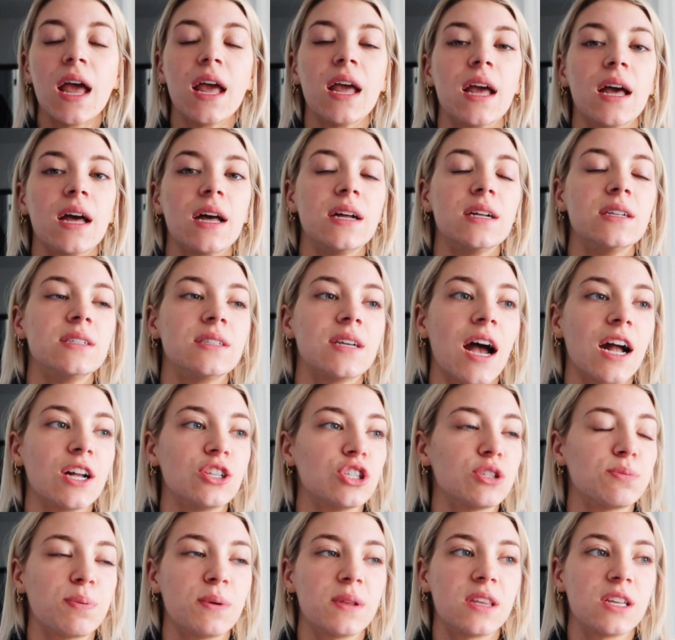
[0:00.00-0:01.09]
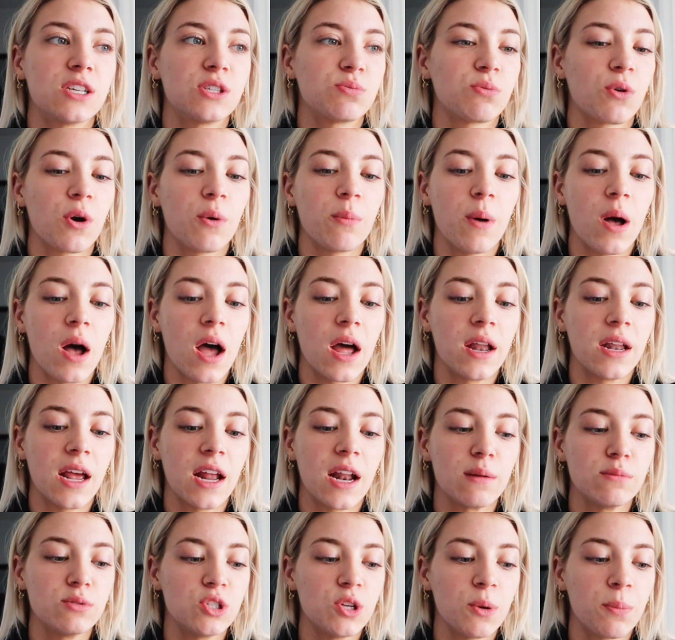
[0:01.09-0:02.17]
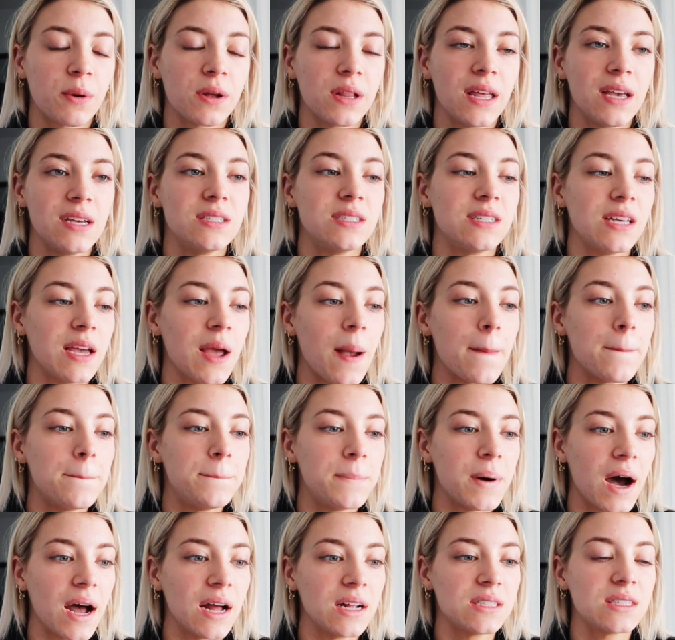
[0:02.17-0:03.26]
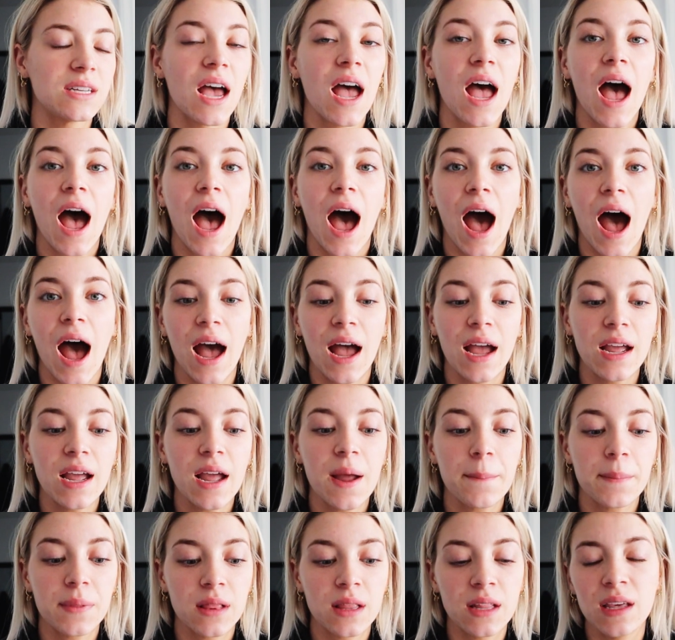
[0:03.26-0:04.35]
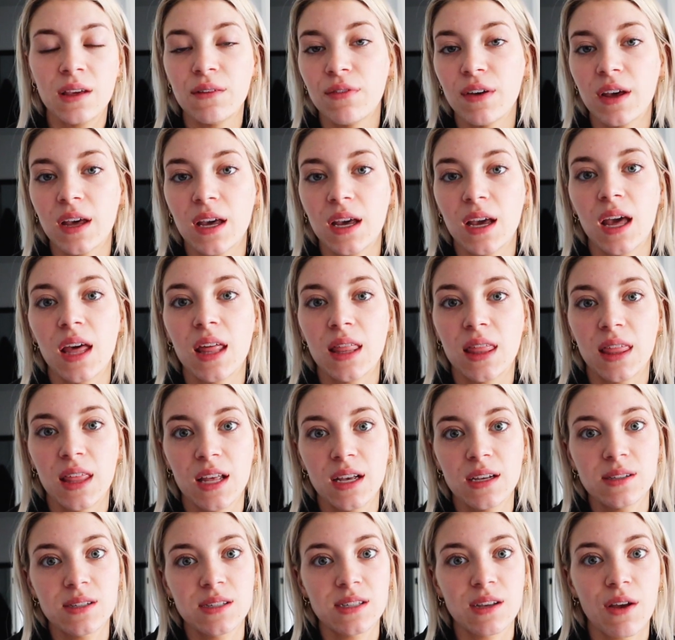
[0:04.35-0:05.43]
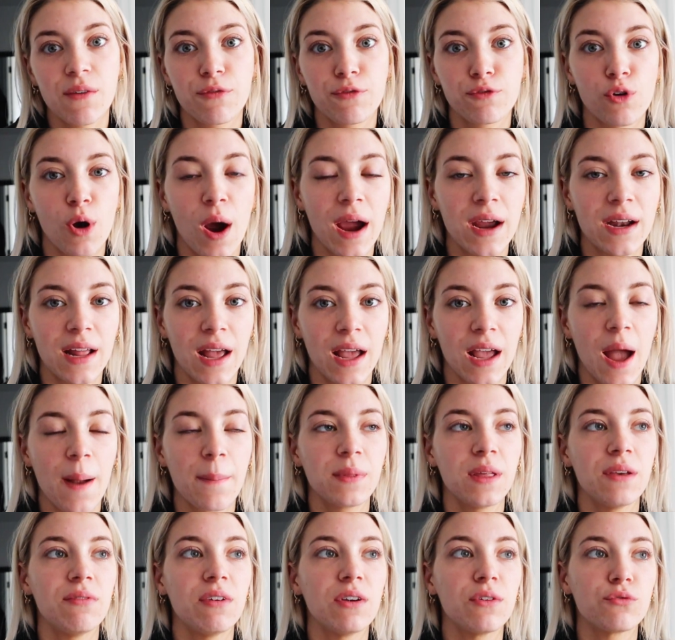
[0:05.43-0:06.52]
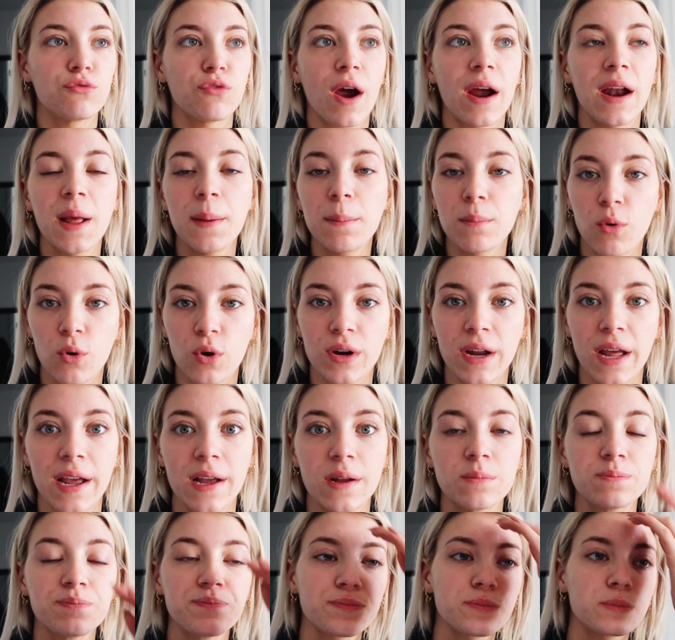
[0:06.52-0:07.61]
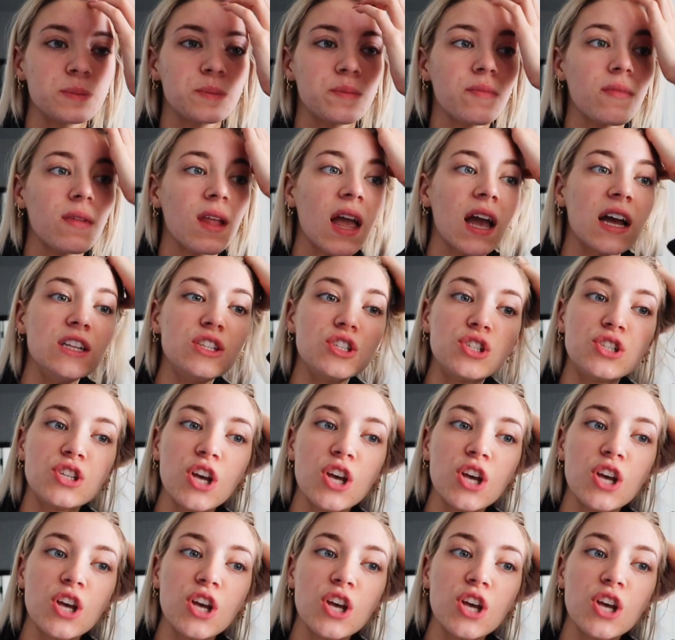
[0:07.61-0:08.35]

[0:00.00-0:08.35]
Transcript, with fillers: and I just put this robe on, and I'm super lazy, but... I am leaving this Friday. I'm leaving Friday morning. And